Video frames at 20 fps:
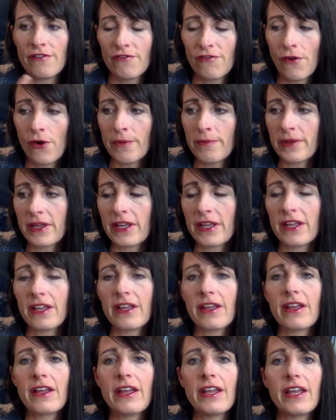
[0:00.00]
For
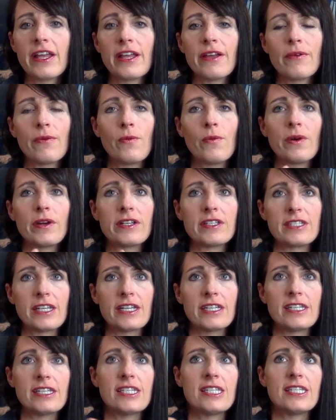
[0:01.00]
me, it was
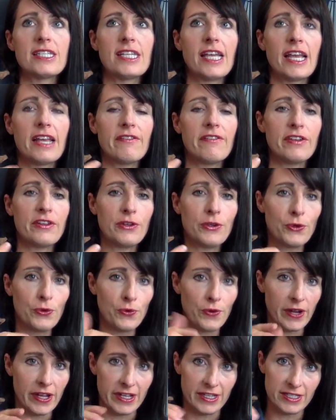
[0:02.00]
a saving
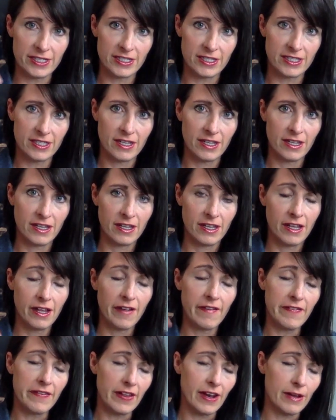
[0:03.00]
grace
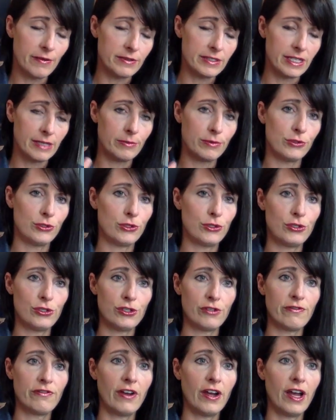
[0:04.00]
that I was able to
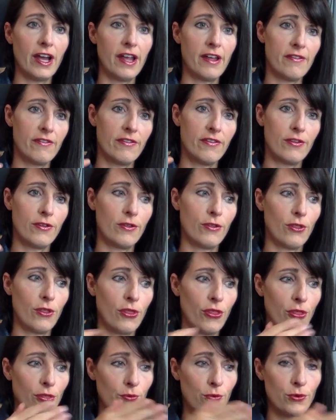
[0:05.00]
survive
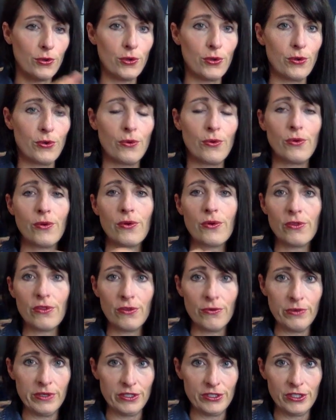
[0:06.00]
through
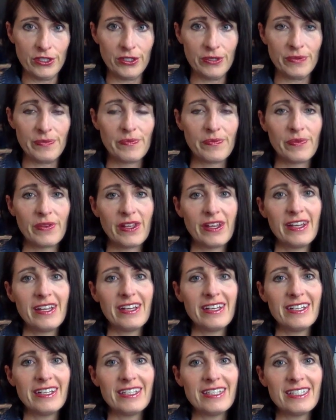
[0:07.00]
the winter.
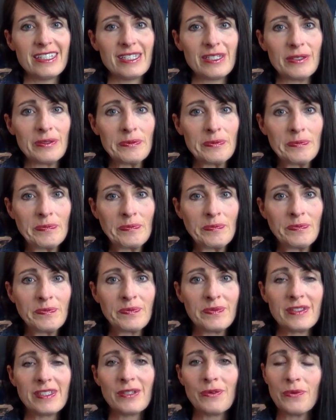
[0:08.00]
So
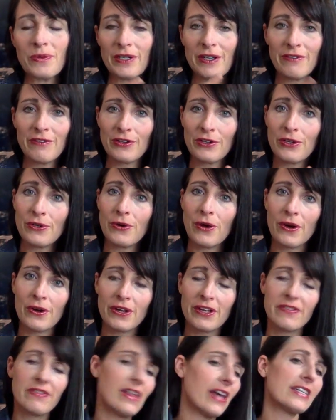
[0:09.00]
whenever you are
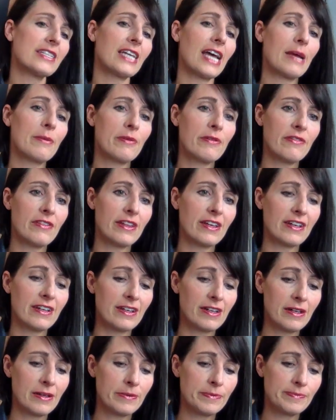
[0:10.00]
in that type of
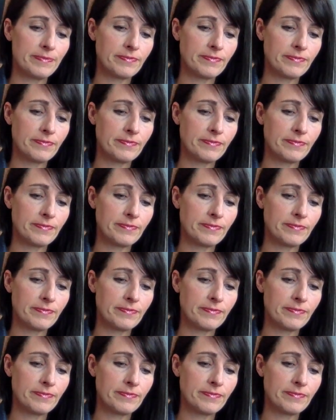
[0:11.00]
thing,